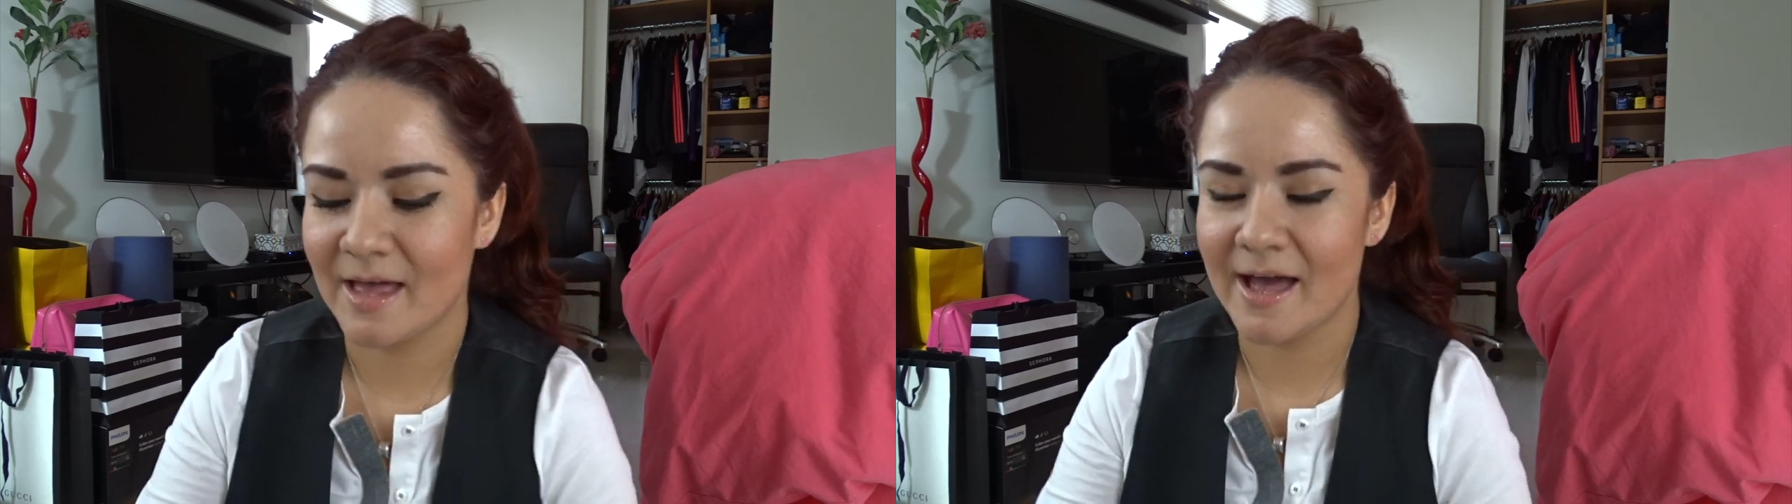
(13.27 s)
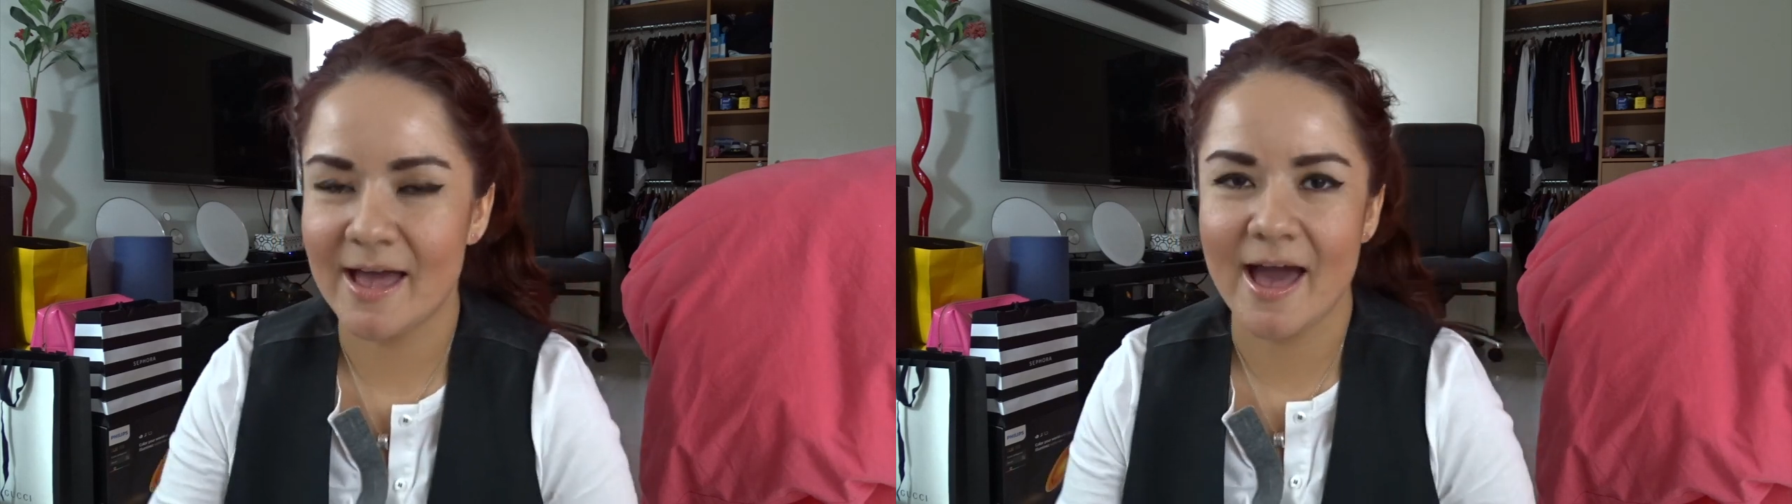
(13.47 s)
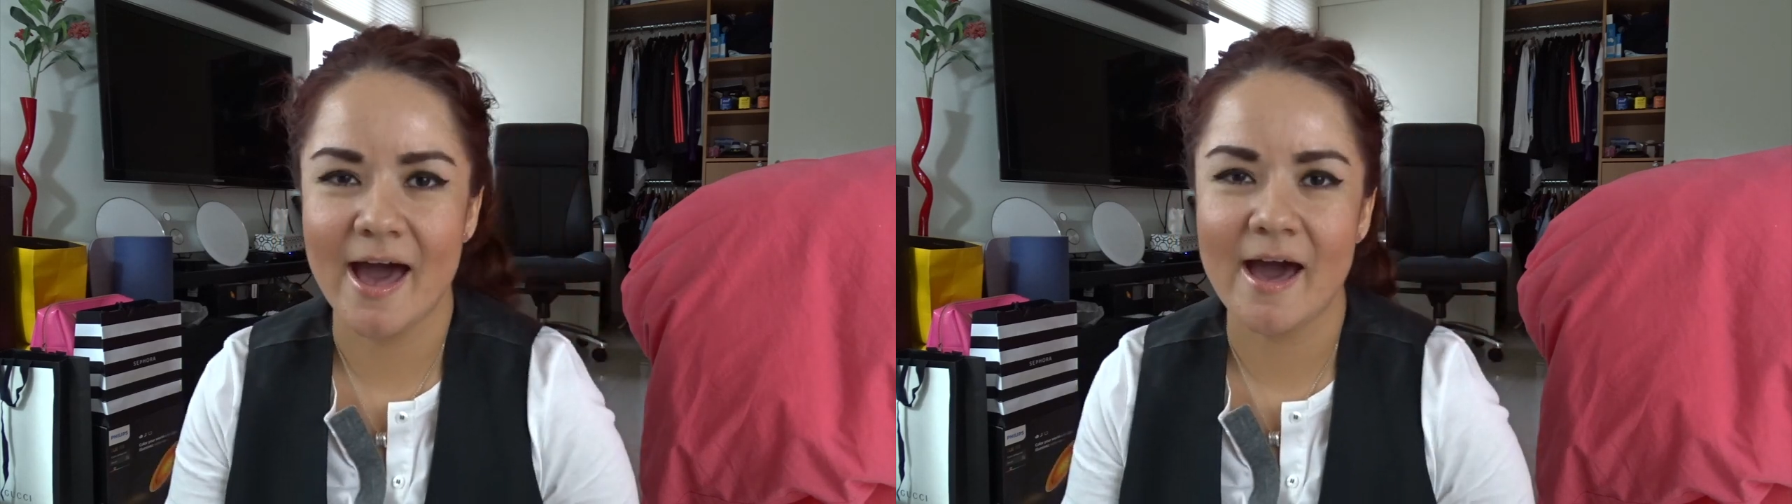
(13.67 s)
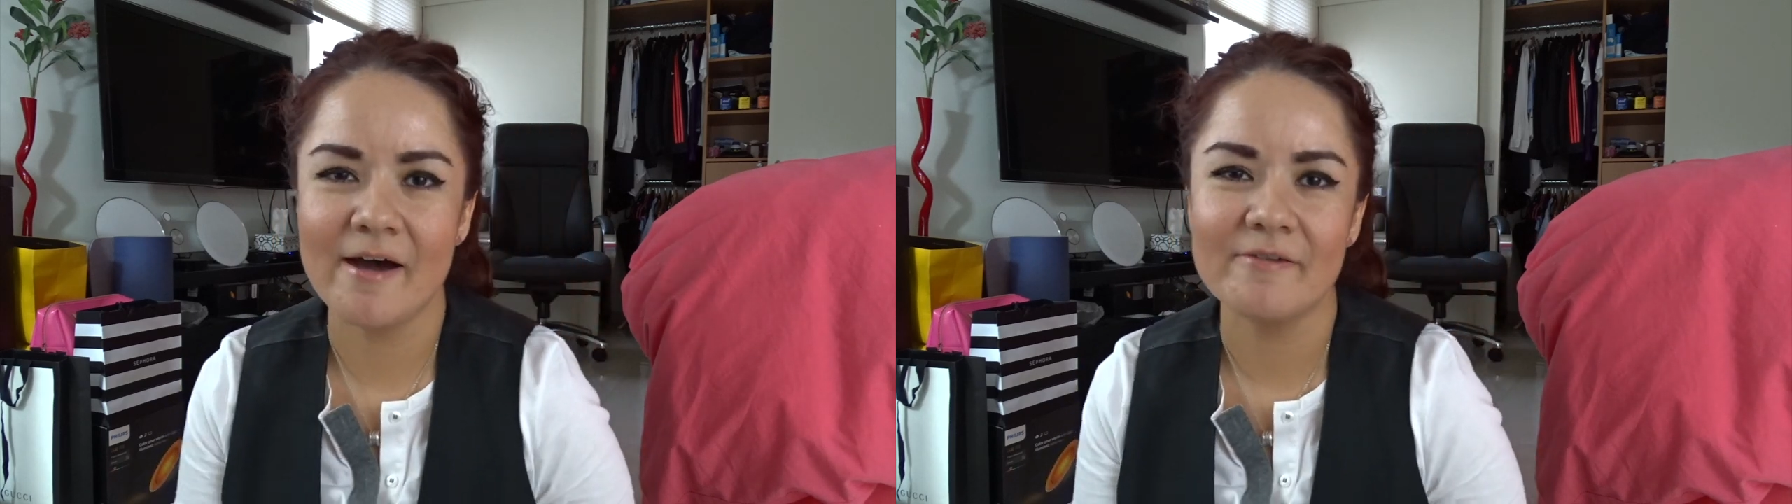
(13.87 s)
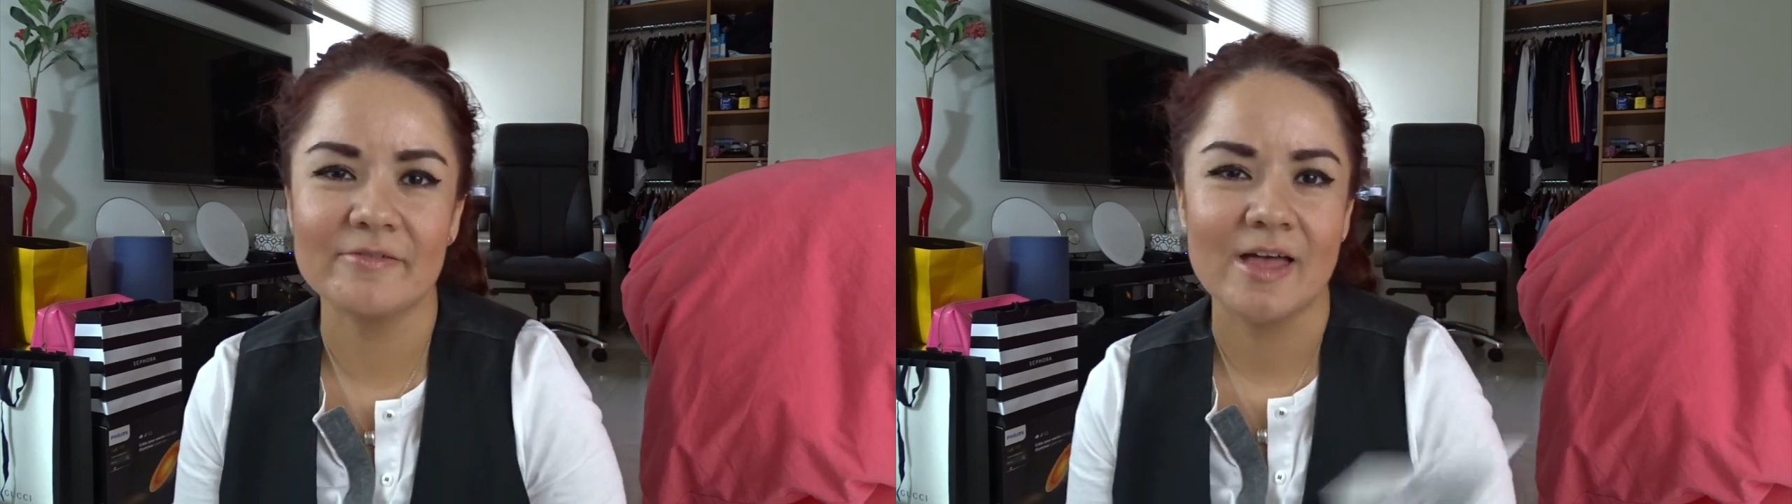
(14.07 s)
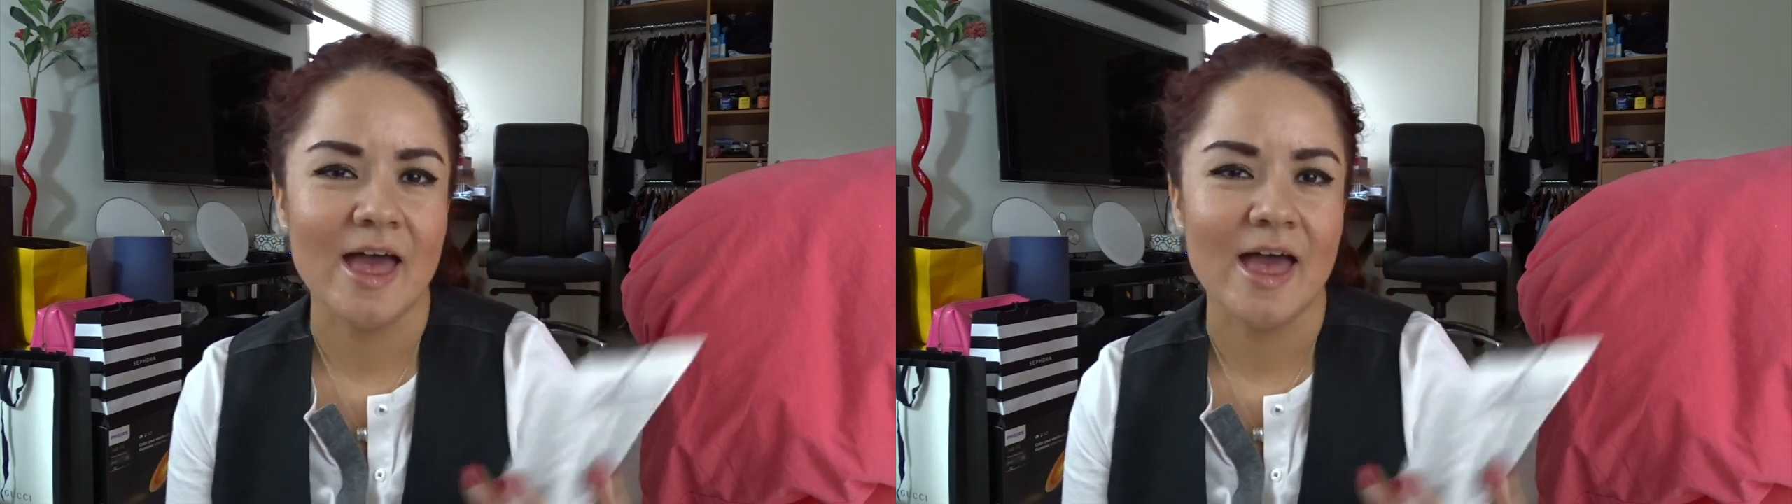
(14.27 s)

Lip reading: I have